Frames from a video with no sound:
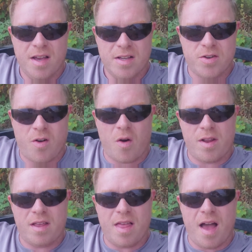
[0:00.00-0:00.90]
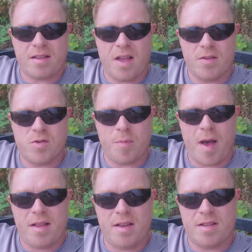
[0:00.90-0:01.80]
draconian lockdowns,
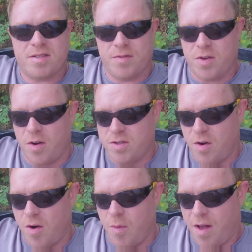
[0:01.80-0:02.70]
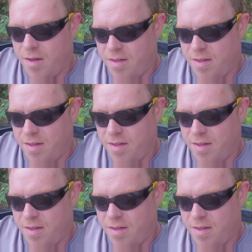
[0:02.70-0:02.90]
reminding us of George Orwell.